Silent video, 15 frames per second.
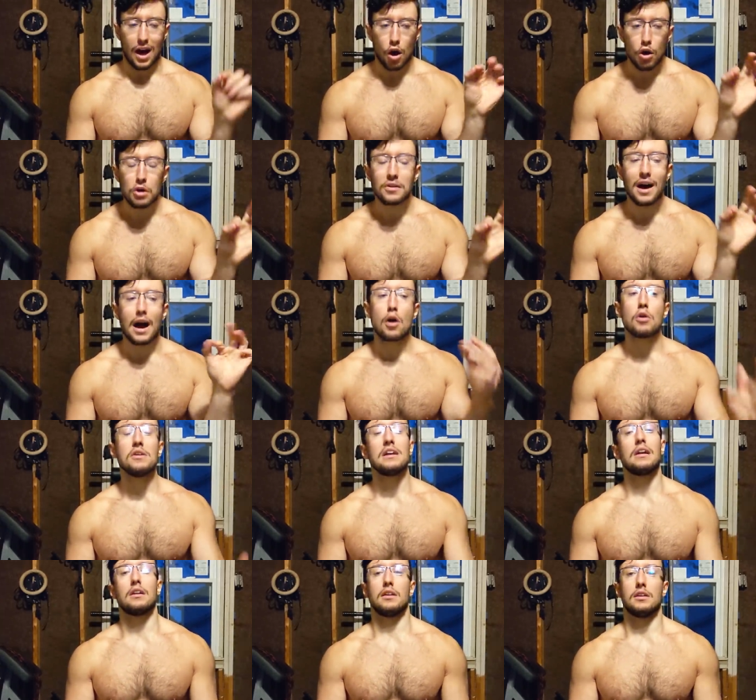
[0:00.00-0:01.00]

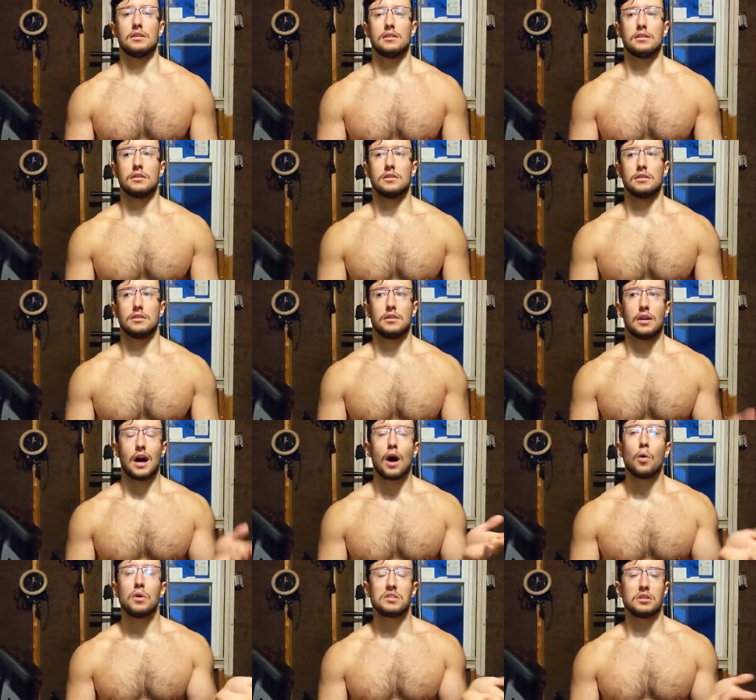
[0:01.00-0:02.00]
Unironically.
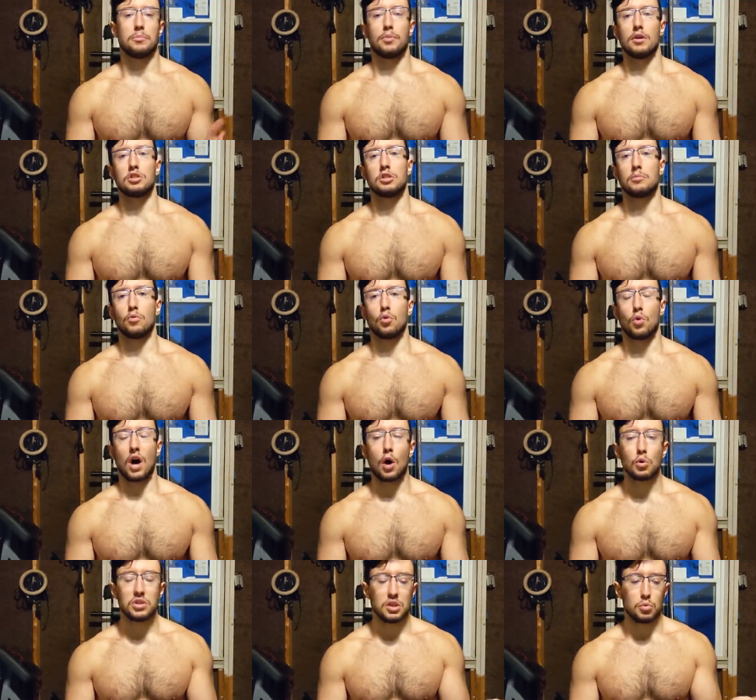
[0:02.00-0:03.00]
How is it possible?
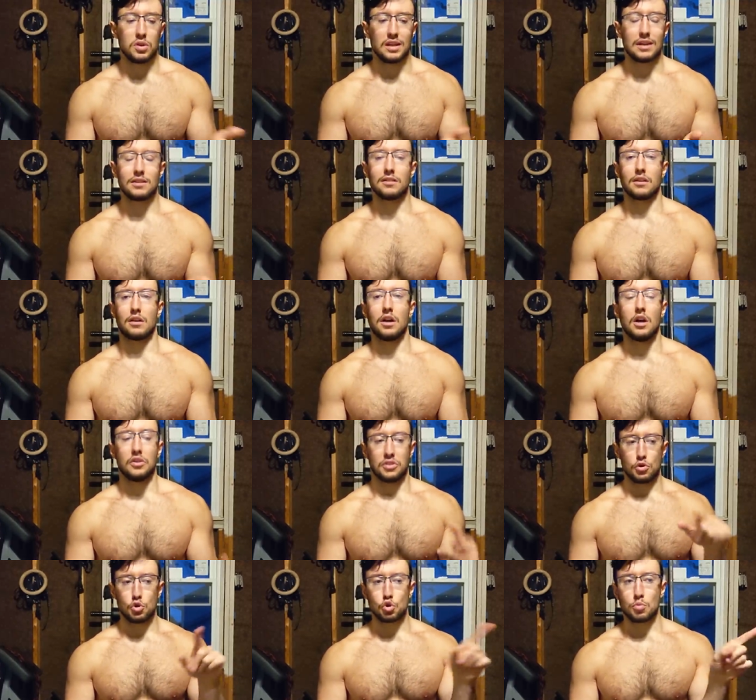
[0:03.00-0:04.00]
How did we get there?
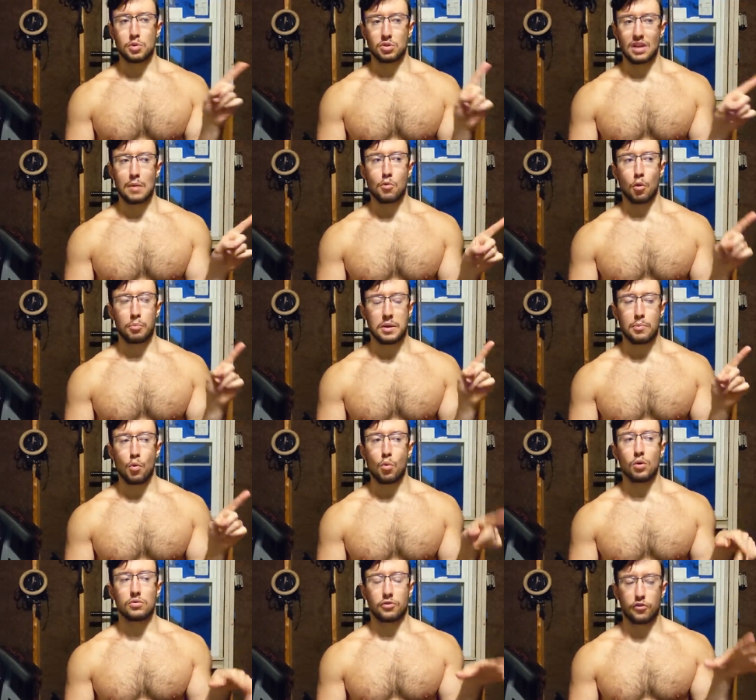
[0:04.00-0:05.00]
There used to be a time where
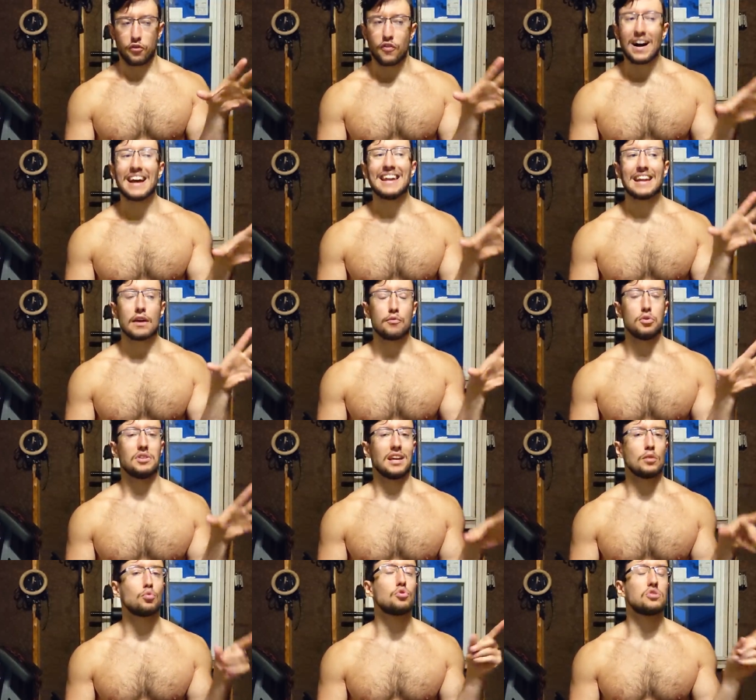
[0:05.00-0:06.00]
people were fighting every
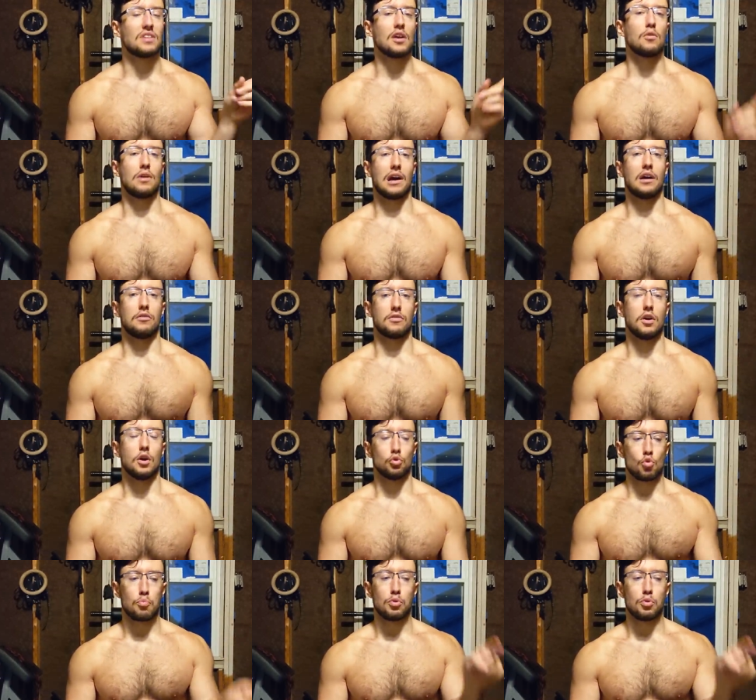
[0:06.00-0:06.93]
day to stay alive, to